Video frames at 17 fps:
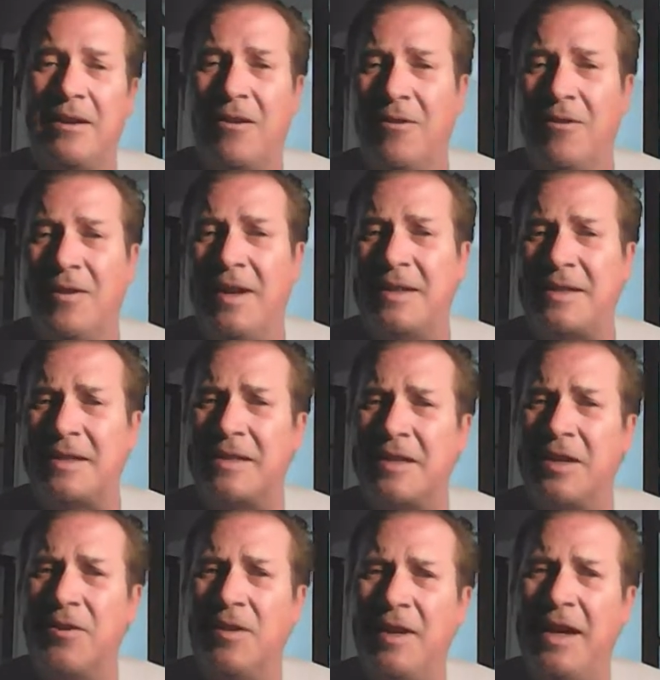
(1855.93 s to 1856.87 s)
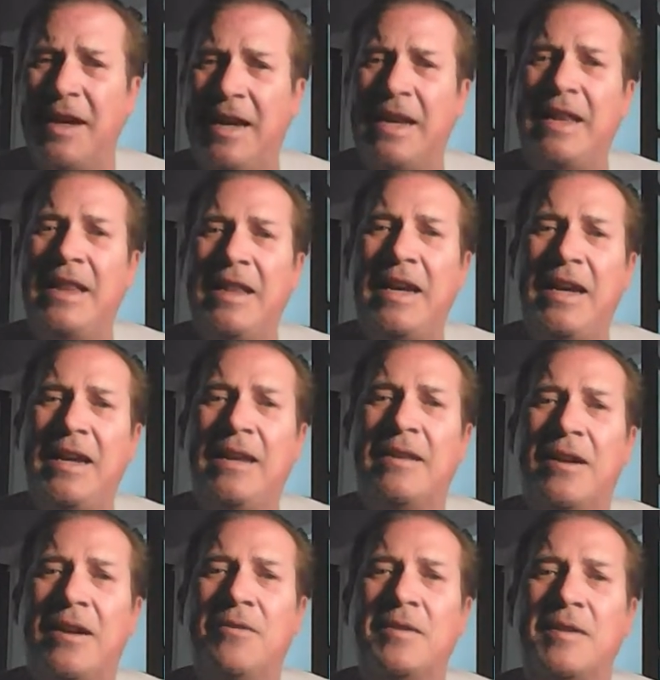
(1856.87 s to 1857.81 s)
aren't necessarily
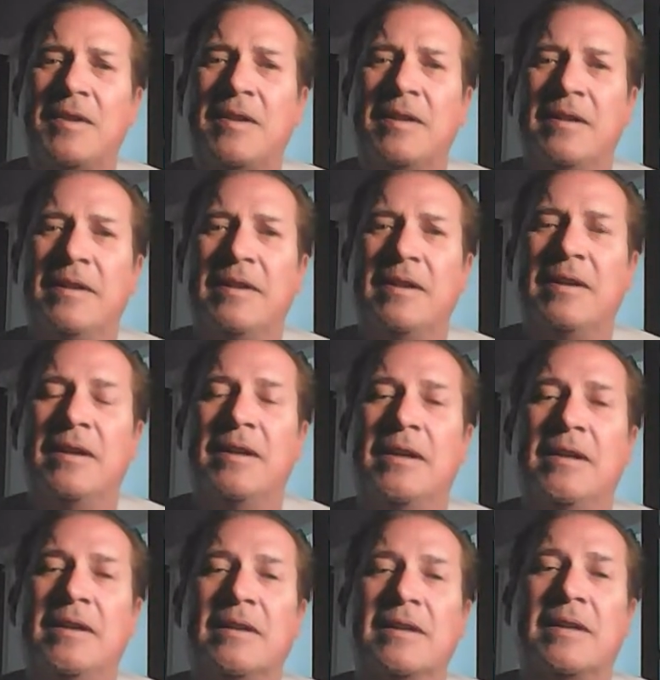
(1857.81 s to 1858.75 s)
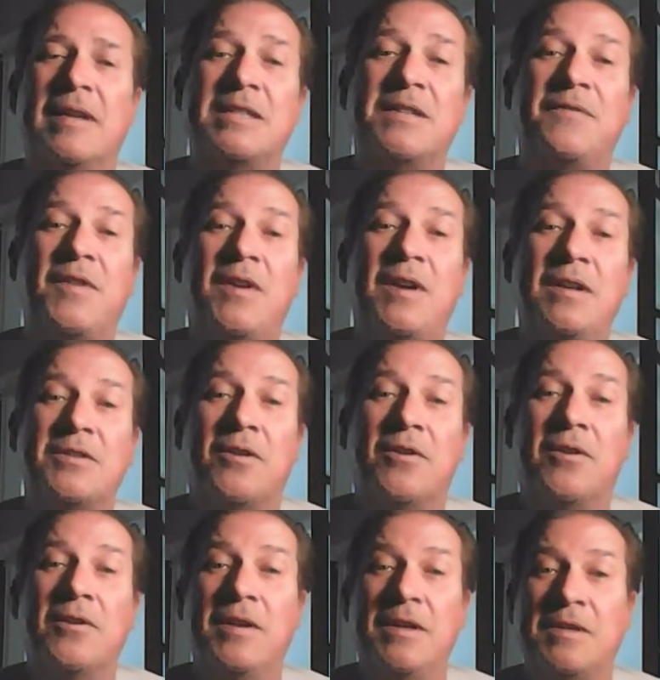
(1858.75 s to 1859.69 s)
they don't classify as
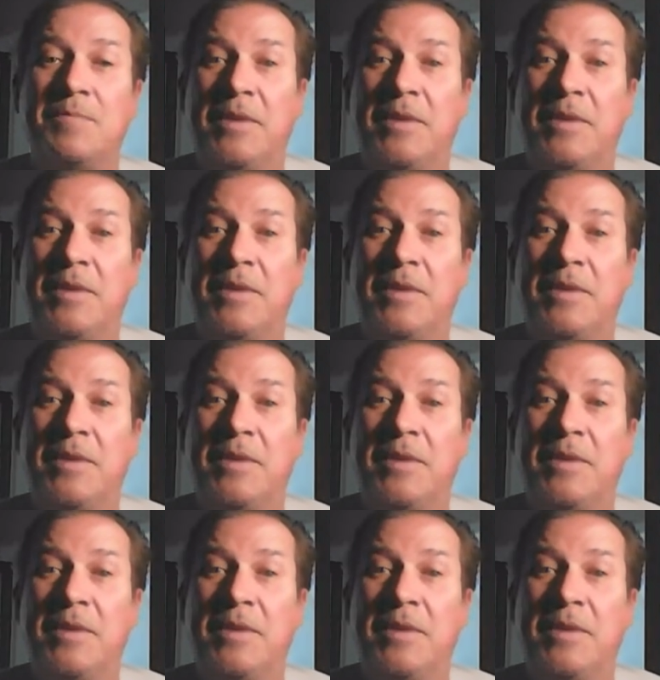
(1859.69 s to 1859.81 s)
artists,